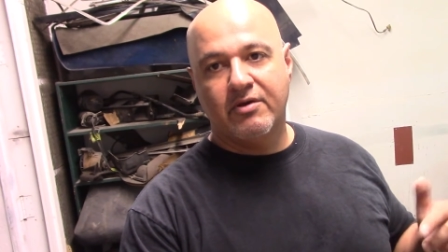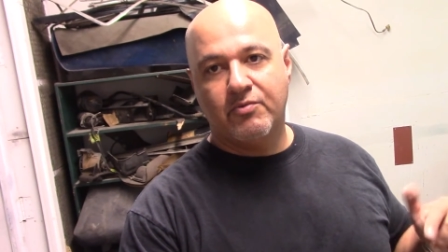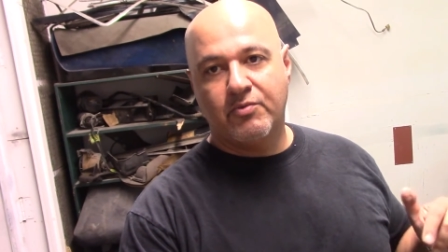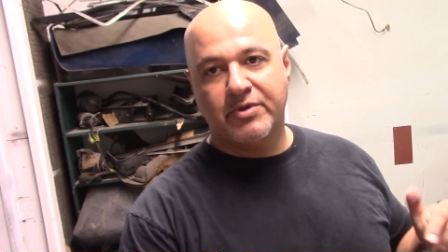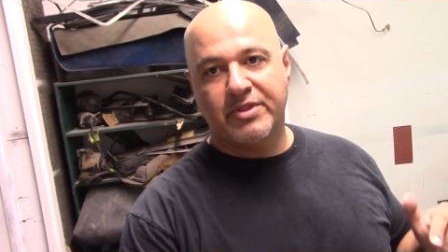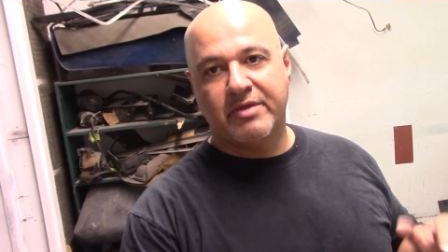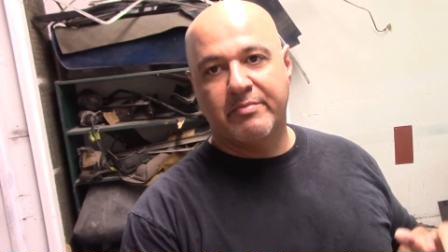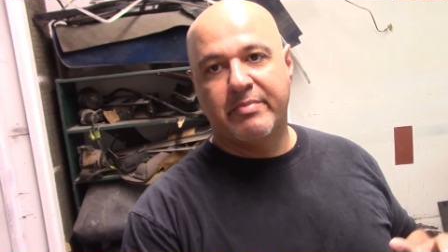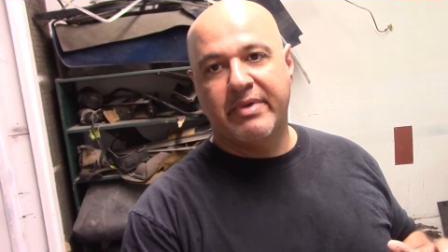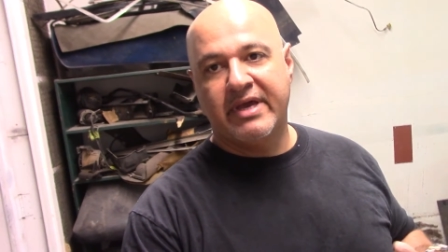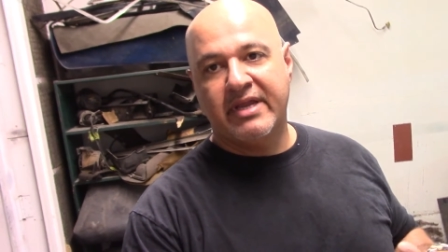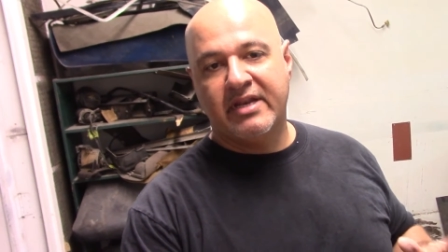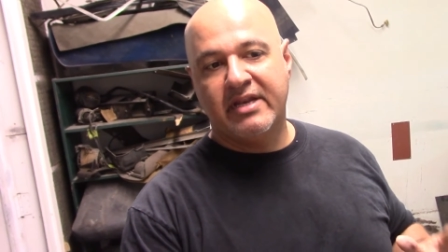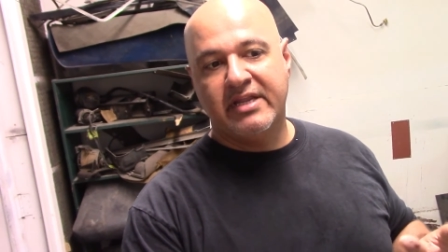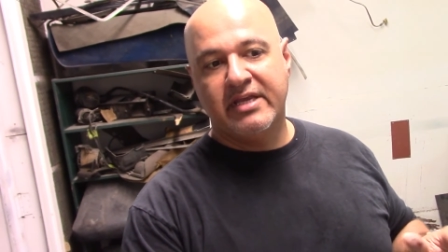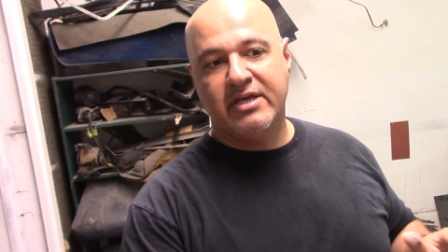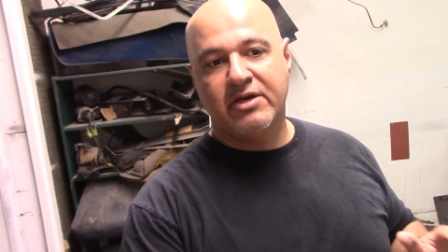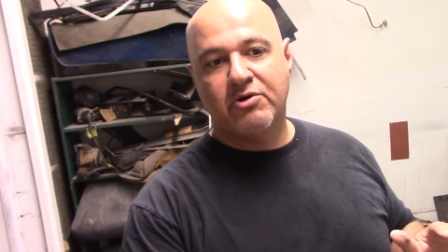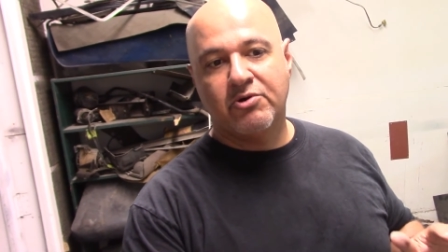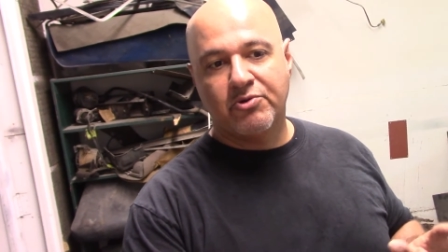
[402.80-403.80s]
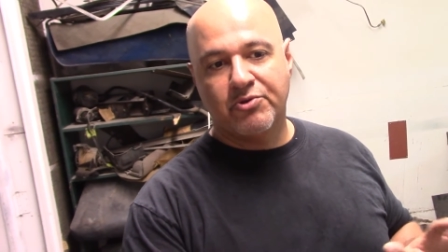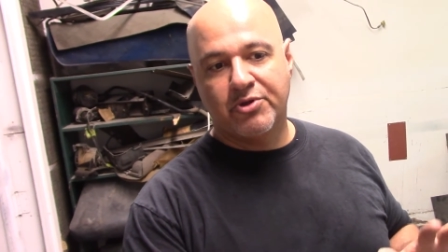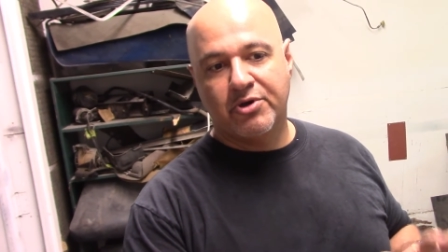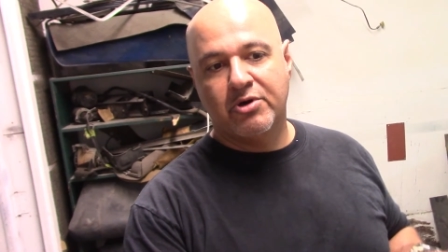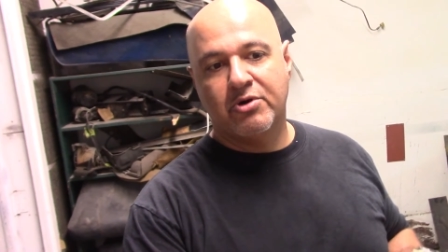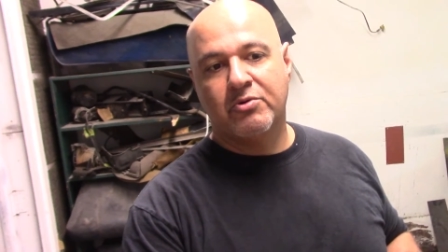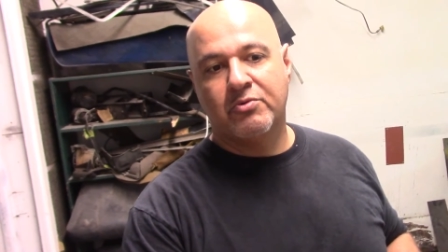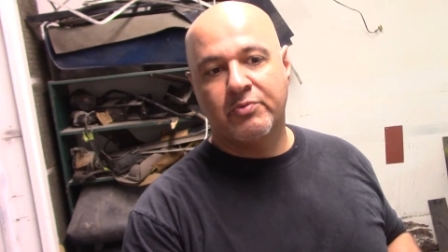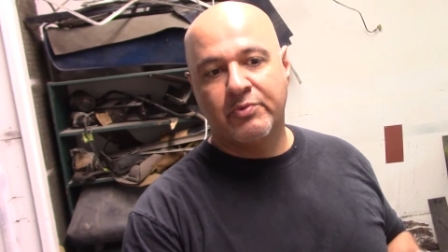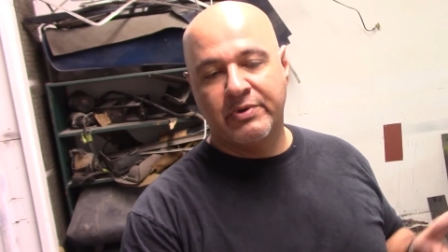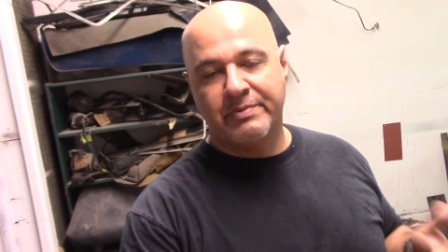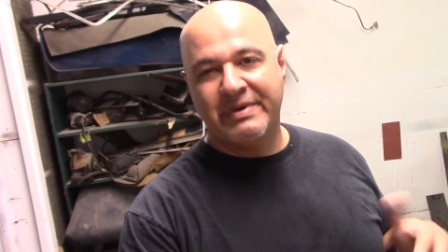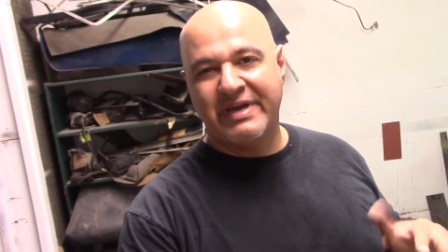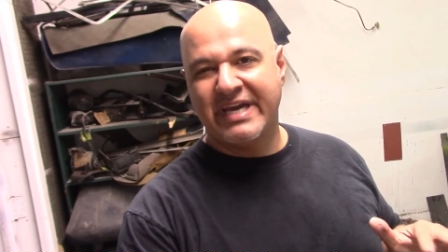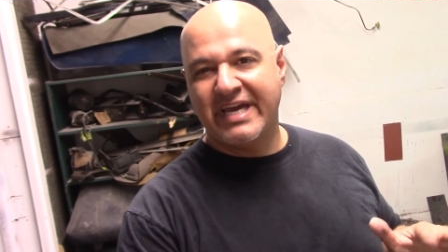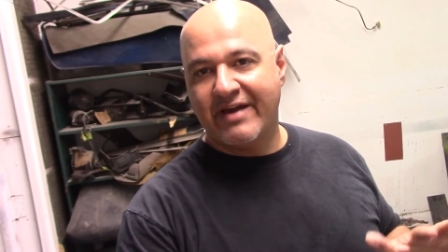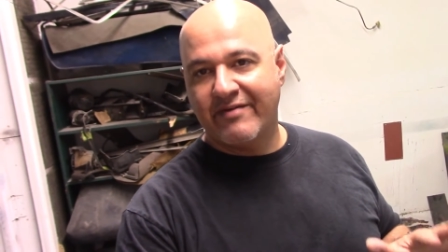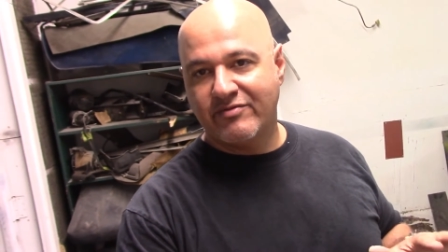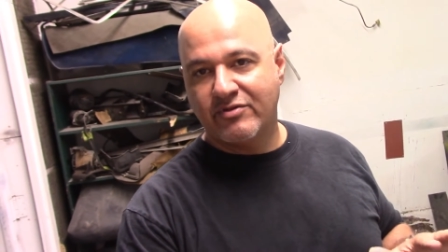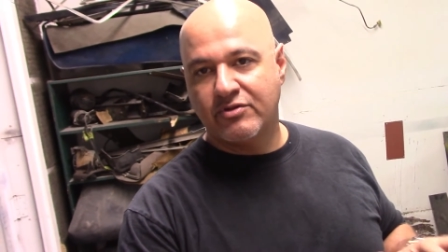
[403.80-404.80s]
with the Bentley, although we
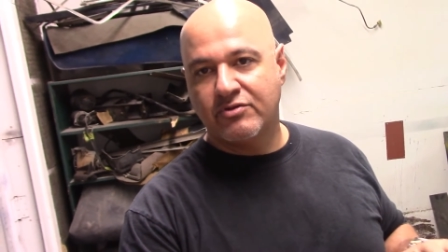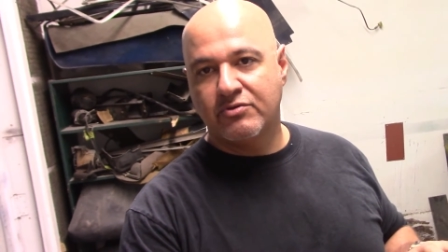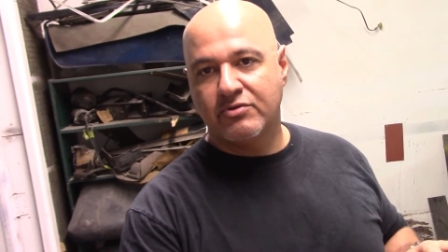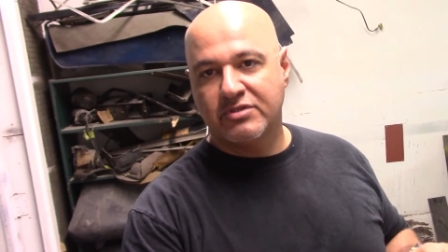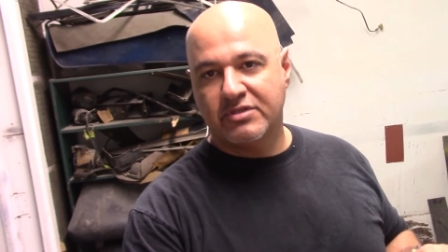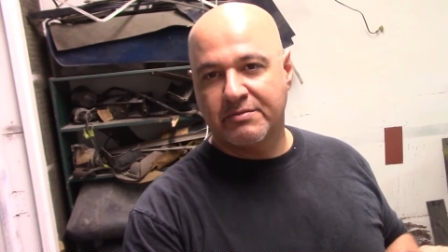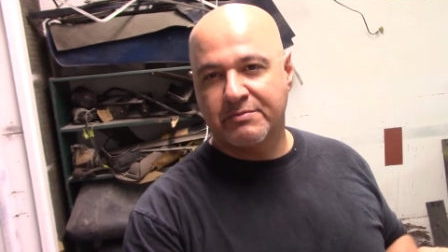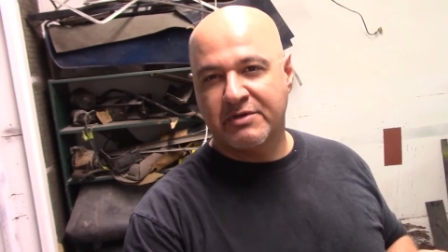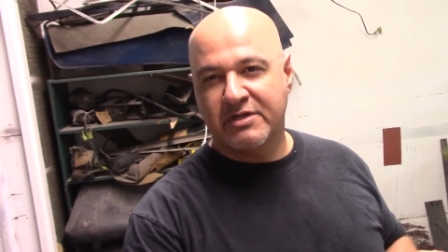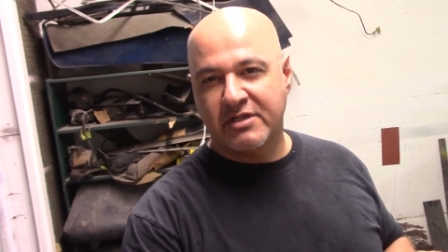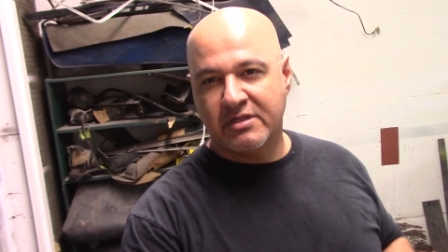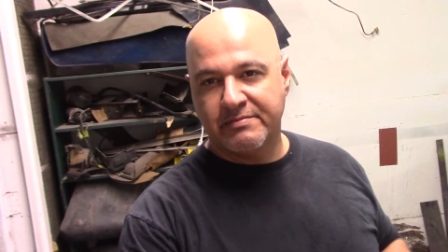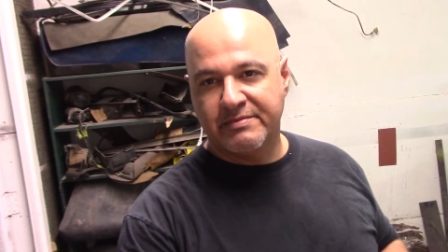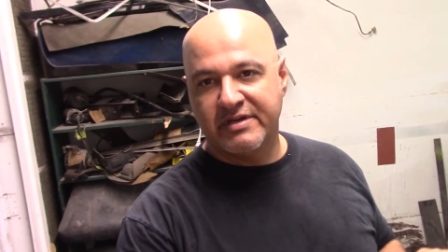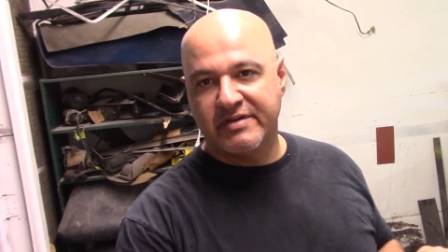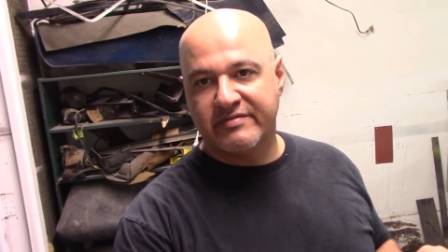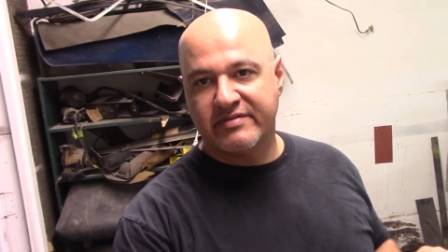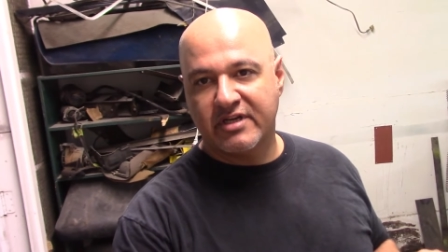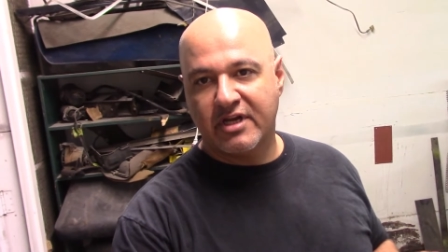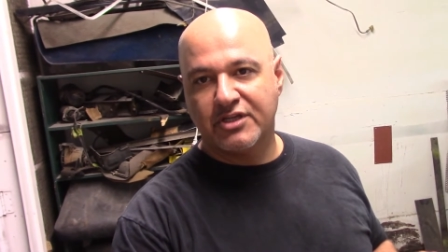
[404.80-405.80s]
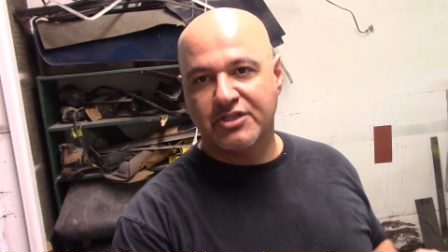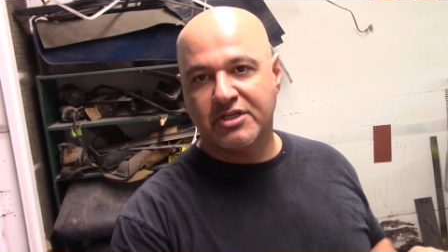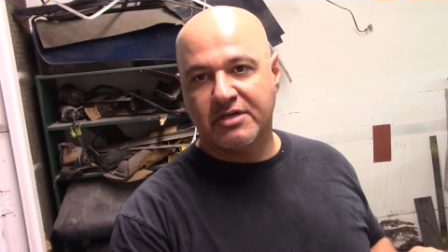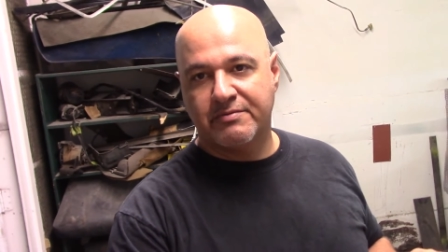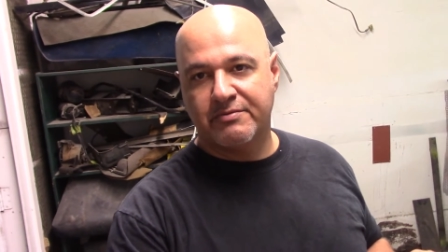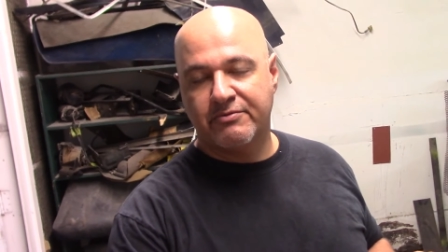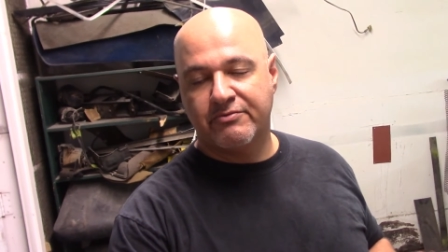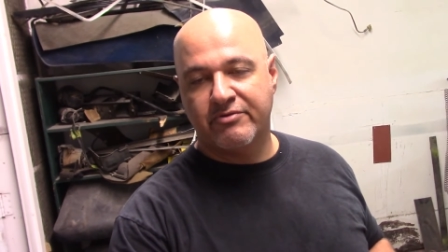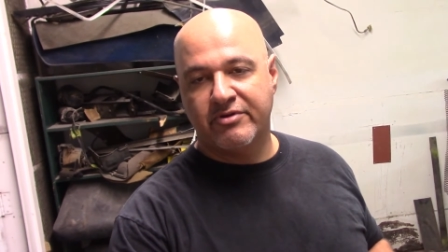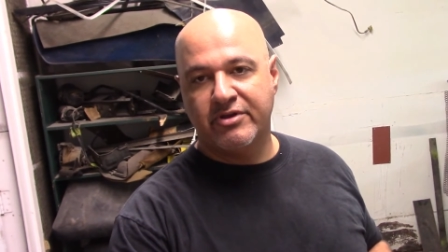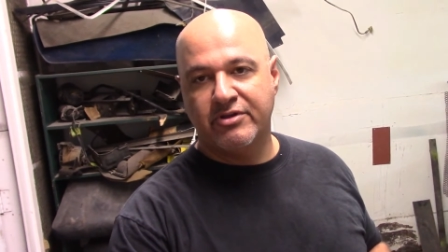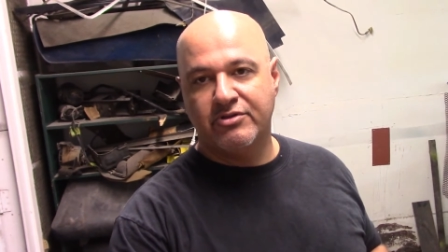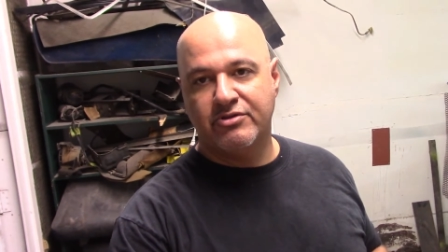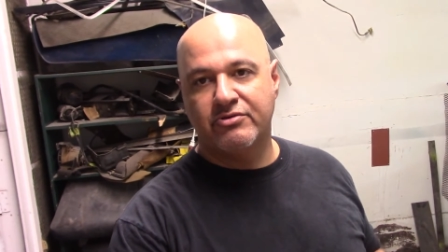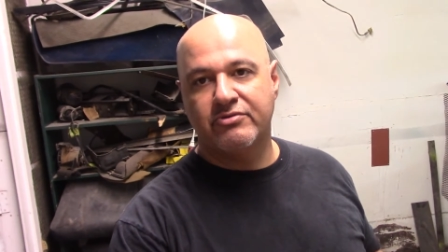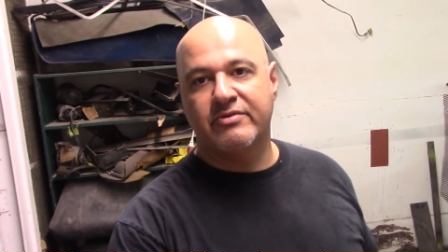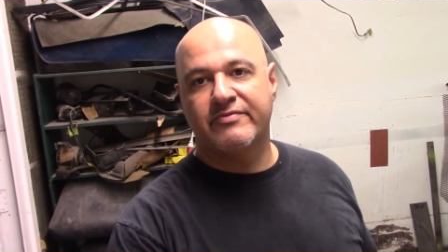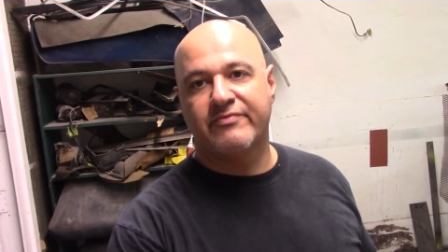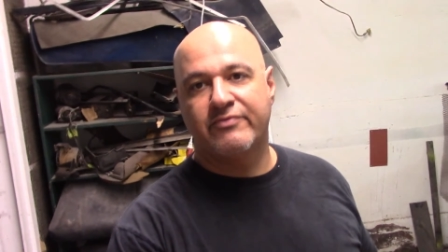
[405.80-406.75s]
may have to do some a little bit of touch up and redo.